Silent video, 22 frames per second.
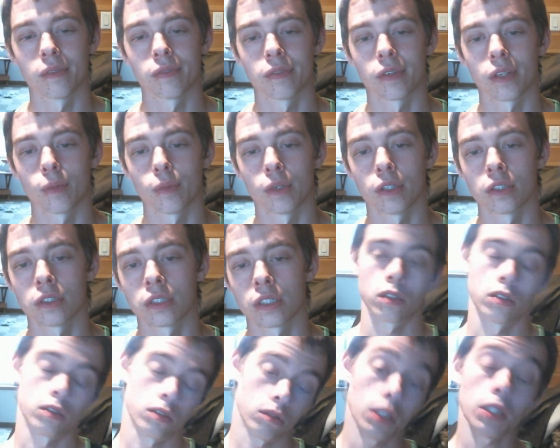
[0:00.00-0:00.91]
funny ones.
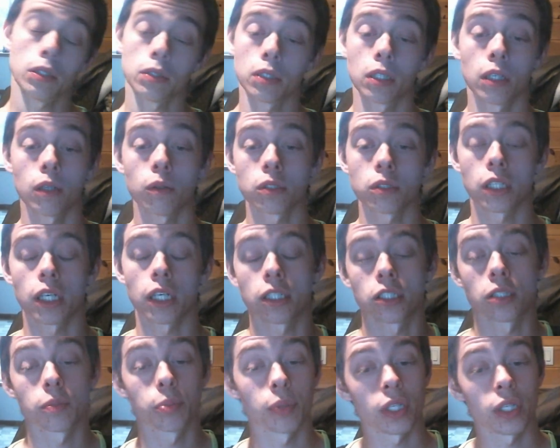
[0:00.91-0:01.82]
That one's
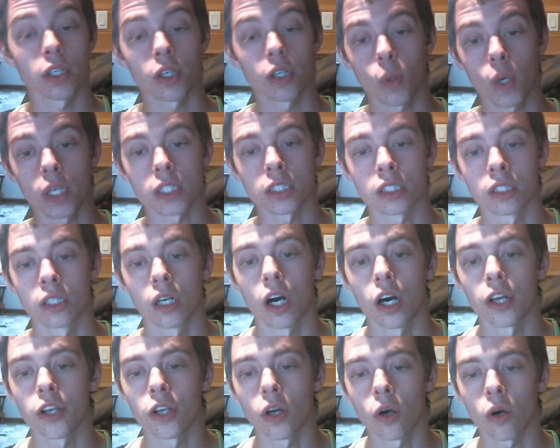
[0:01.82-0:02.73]
actually pretty good question.
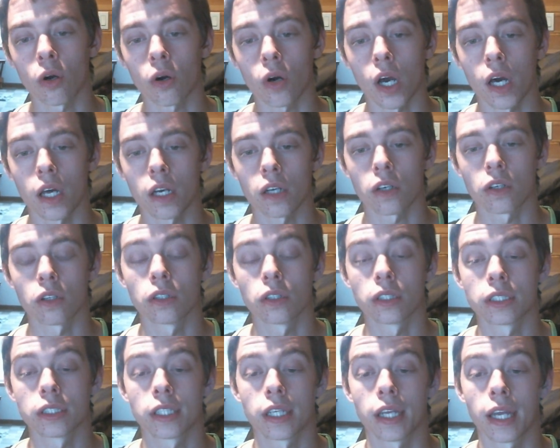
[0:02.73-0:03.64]
Unknown Chronicle
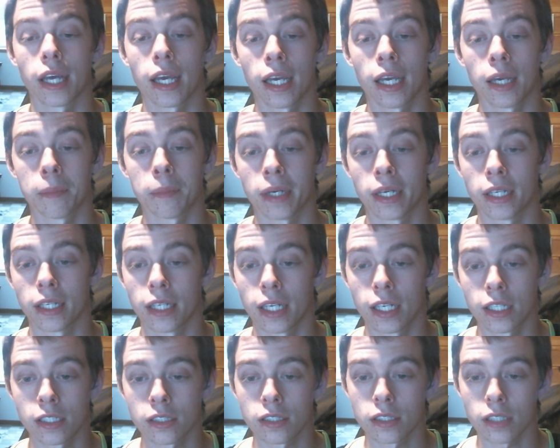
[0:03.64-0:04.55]
is the name, and
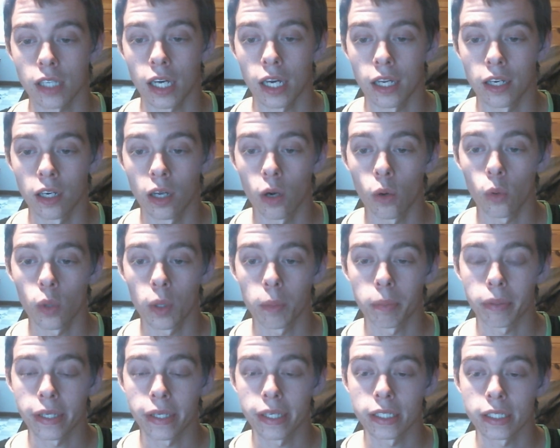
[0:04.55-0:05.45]
yes, I know we
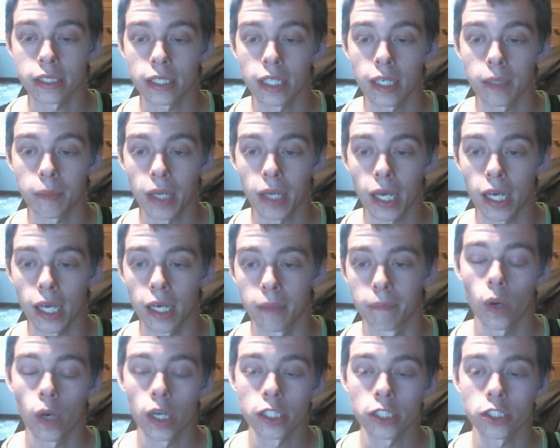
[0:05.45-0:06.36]
play the same
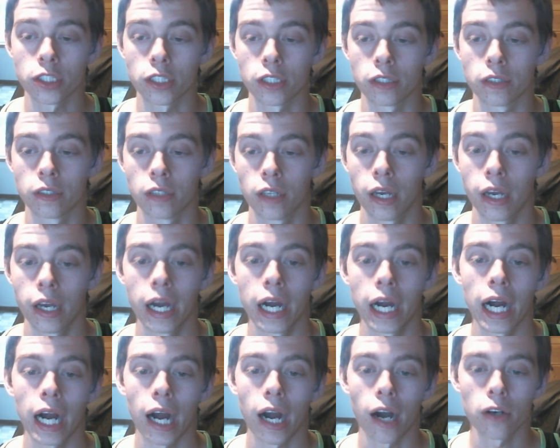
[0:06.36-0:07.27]
game. Question.
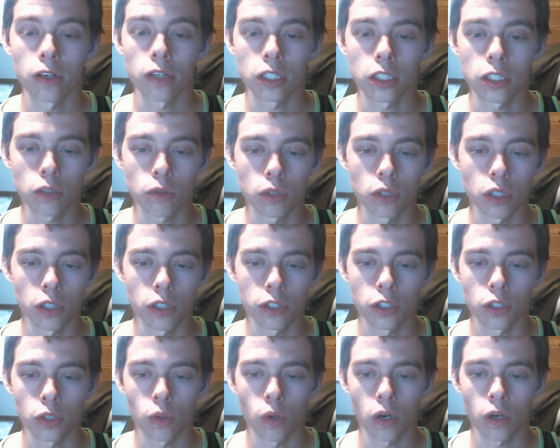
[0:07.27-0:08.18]
How did you learn
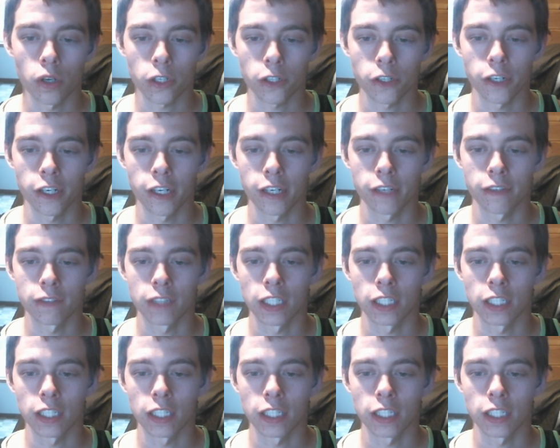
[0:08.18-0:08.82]
to do all the creative